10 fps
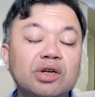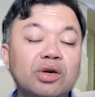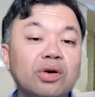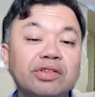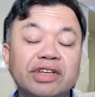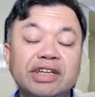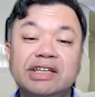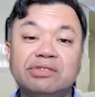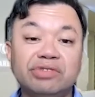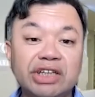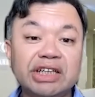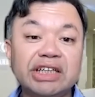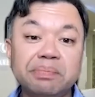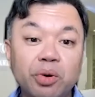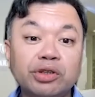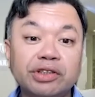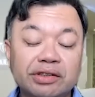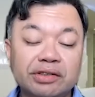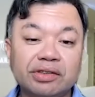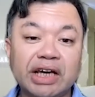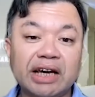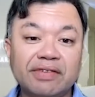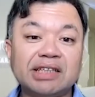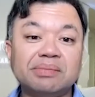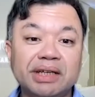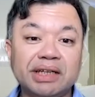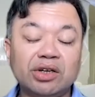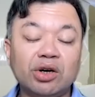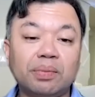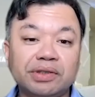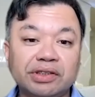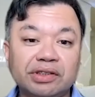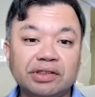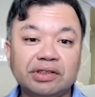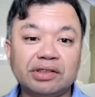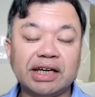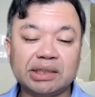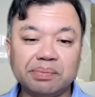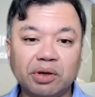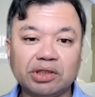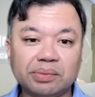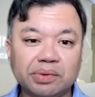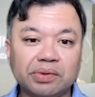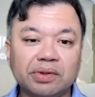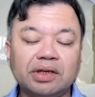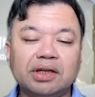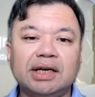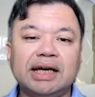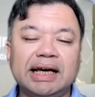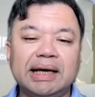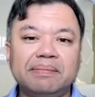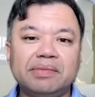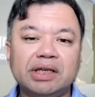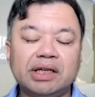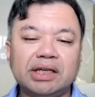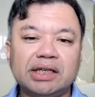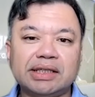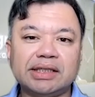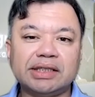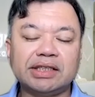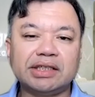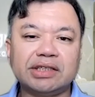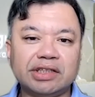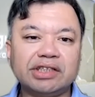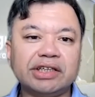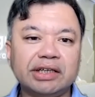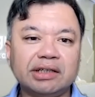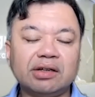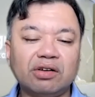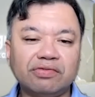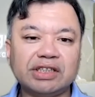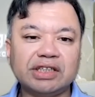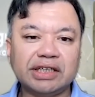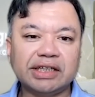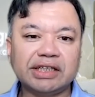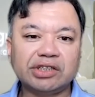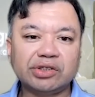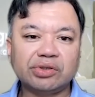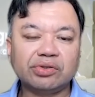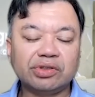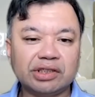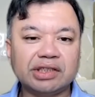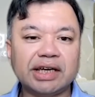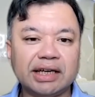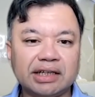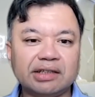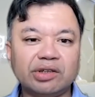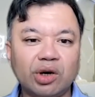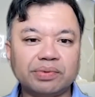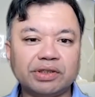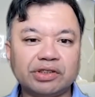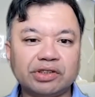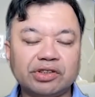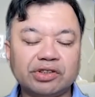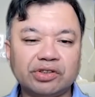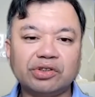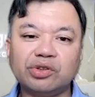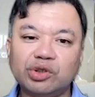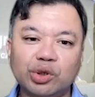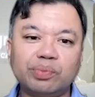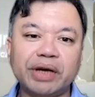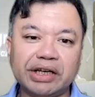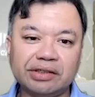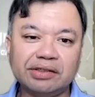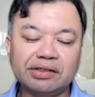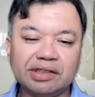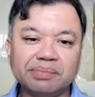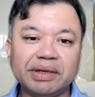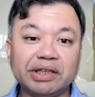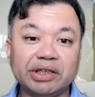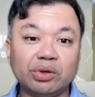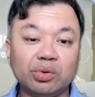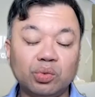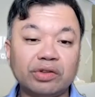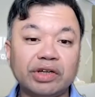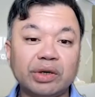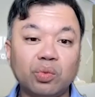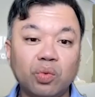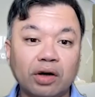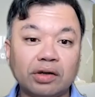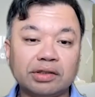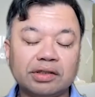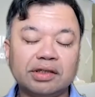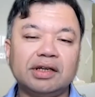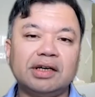No, I think it's really important to have as many options as possible. The skill obviously is to tailor the options to your patients depending on what they want.